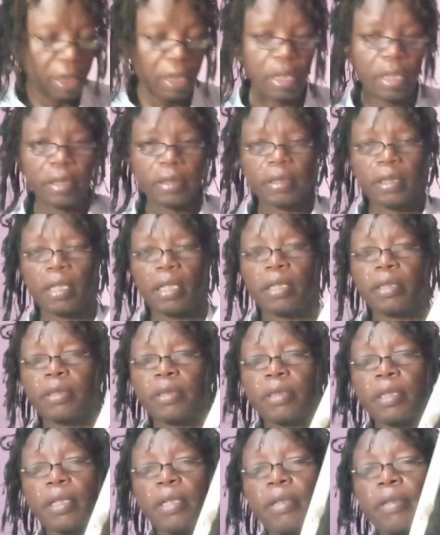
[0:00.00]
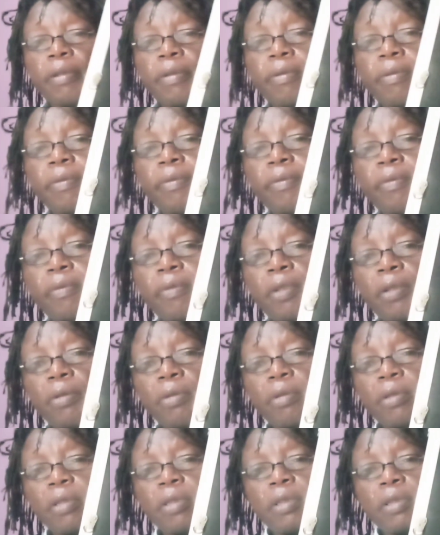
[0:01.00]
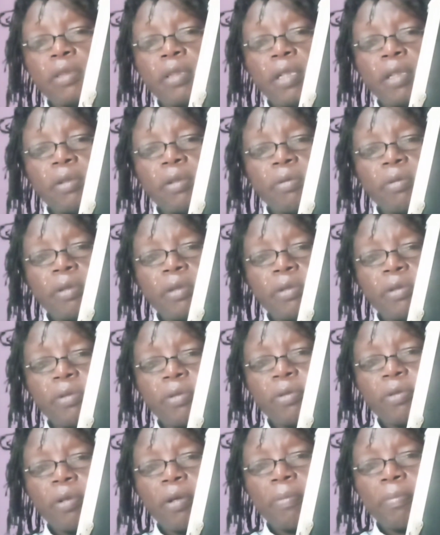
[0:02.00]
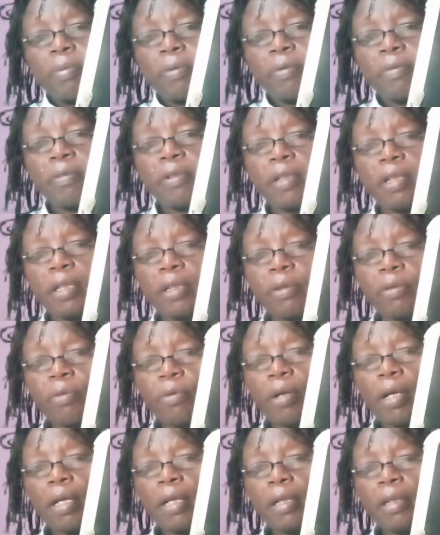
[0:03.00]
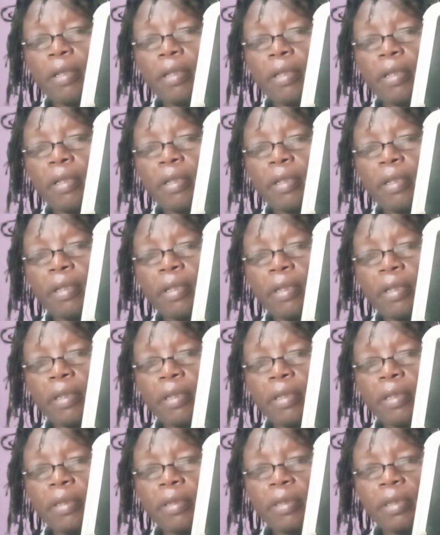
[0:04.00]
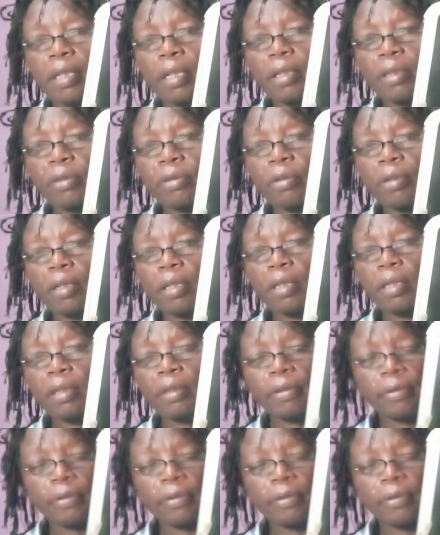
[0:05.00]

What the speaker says: as the answer, which is that one. So you have proved that y is actually